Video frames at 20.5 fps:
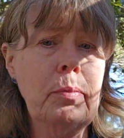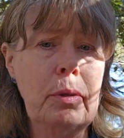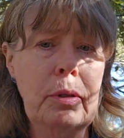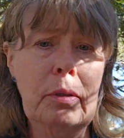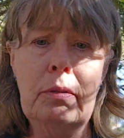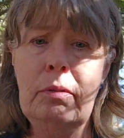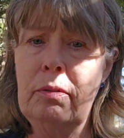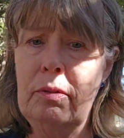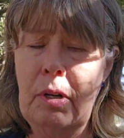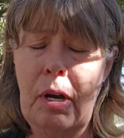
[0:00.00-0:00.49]

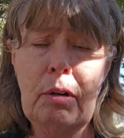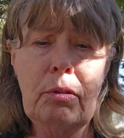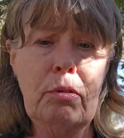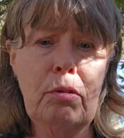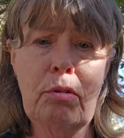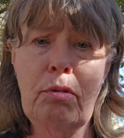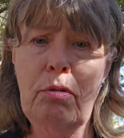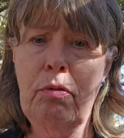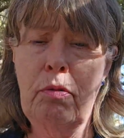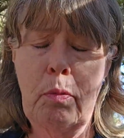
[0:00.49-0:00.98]
but
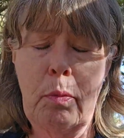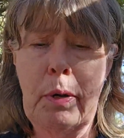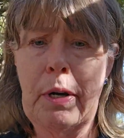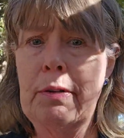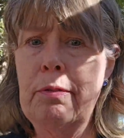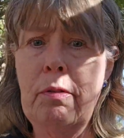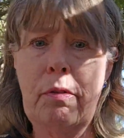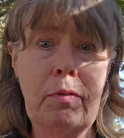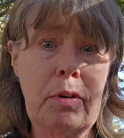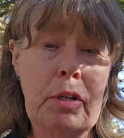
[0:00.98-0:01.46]
doctors, for
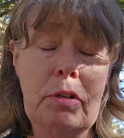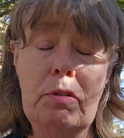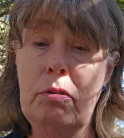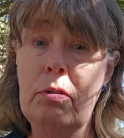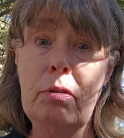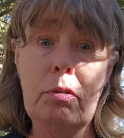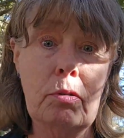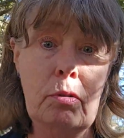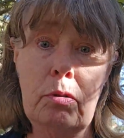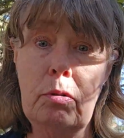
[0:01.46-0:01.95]
whatever
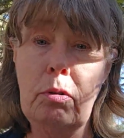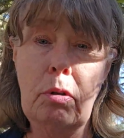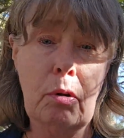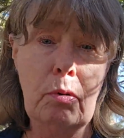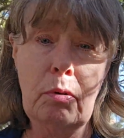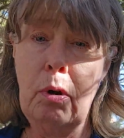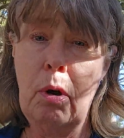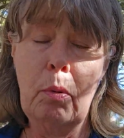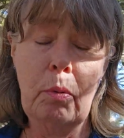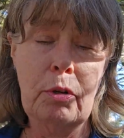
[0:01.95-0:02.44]
reasons,
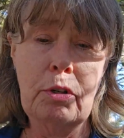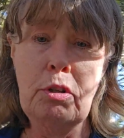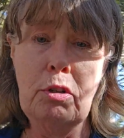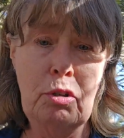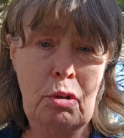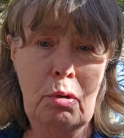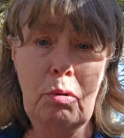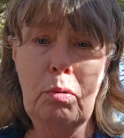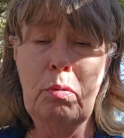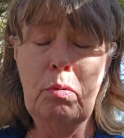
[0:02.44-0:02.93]
don't always
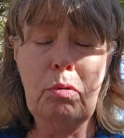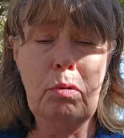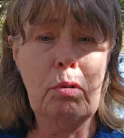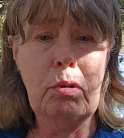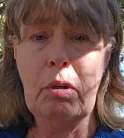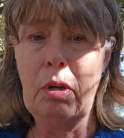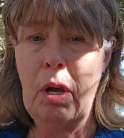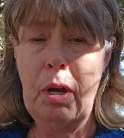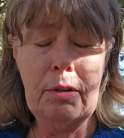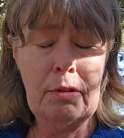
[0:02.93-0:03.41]
choose
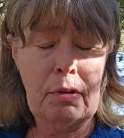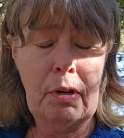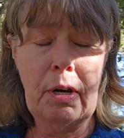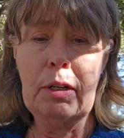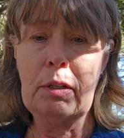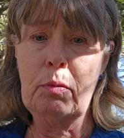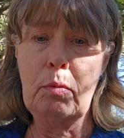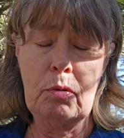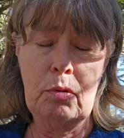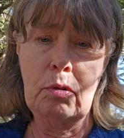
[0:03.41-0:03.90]
to
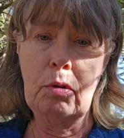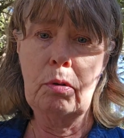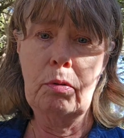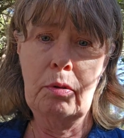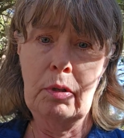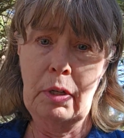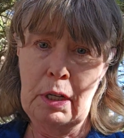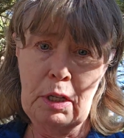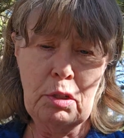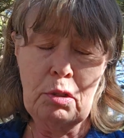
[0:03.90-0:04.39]
contract with
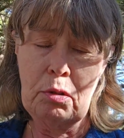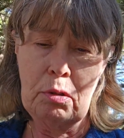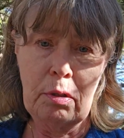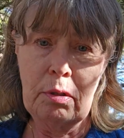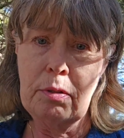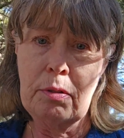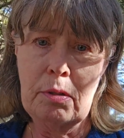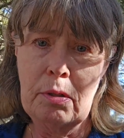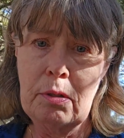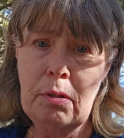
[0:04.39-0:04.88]
certain
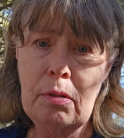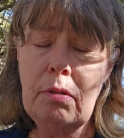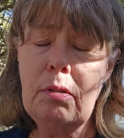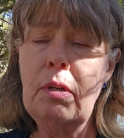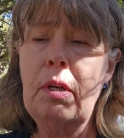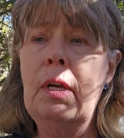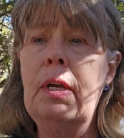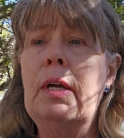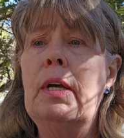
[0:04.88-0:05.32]
insurances.